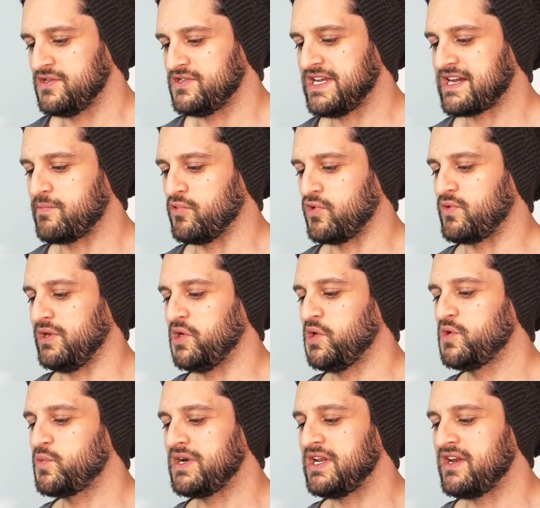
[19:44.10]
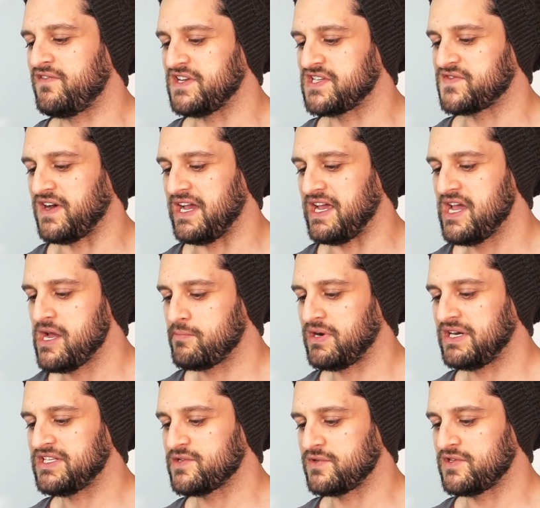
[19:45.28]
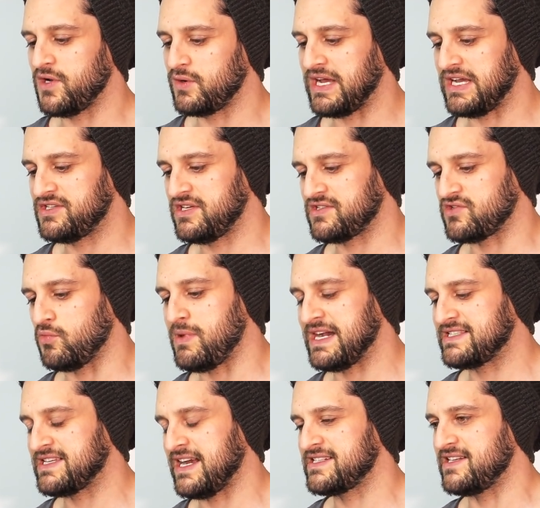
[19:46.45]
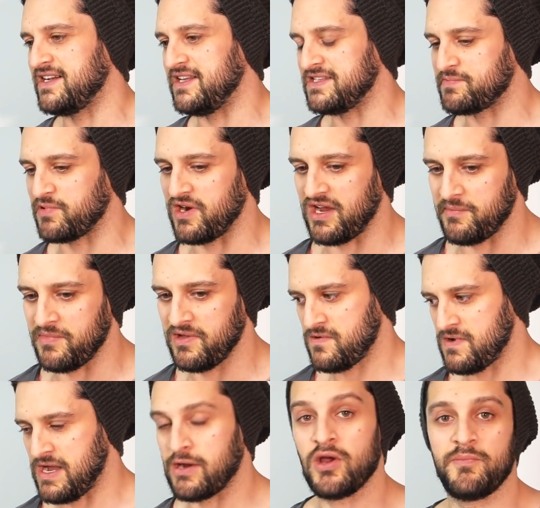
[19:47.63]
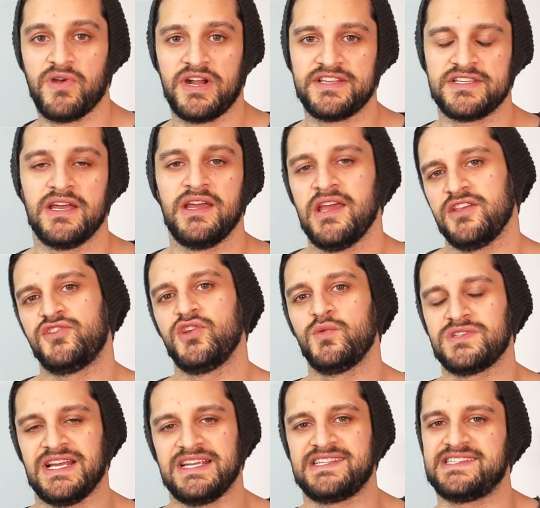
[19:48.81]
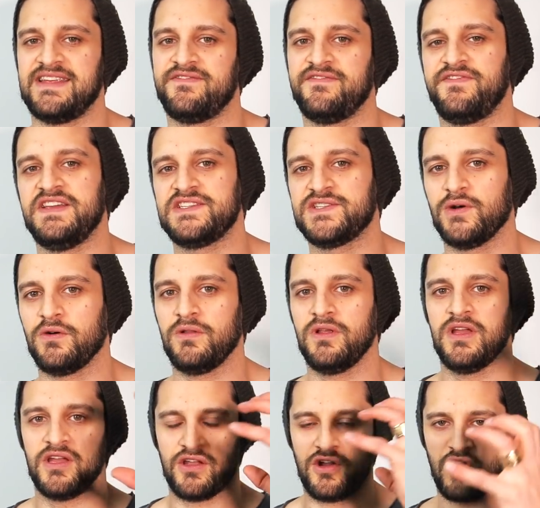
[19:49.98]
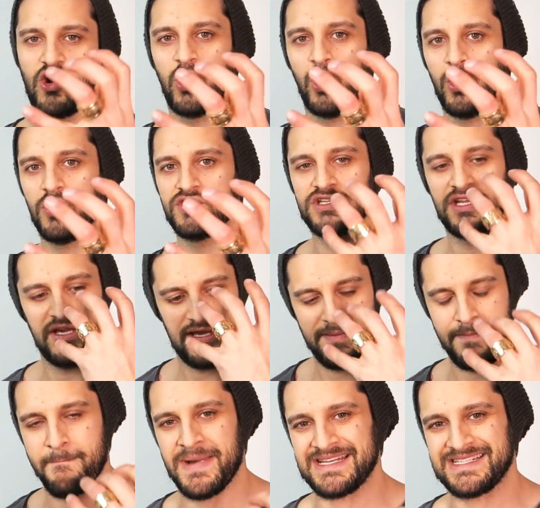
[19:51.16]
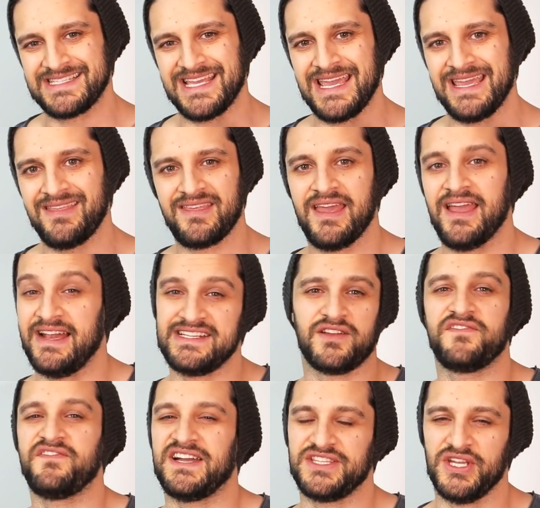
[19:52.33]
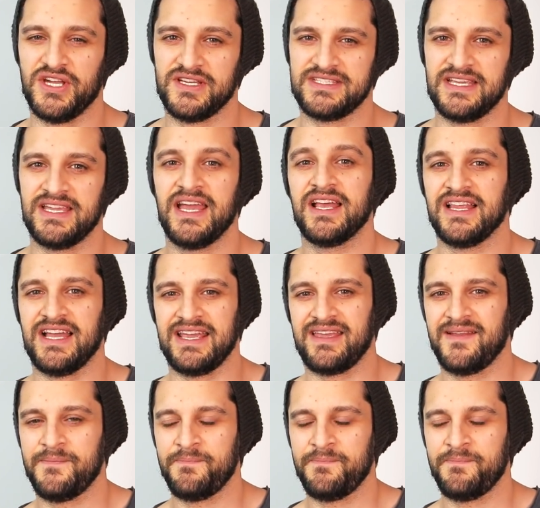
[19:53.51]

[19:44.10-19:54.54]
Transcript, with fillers: Zach Brookwell. Who would win in a fist fight? Predator with no gadgets or Mike Tyson in his prime? I'm going Predator. Dude was like seven feet tall, got claws, mass teeth, and he's gonna fight dirty. Like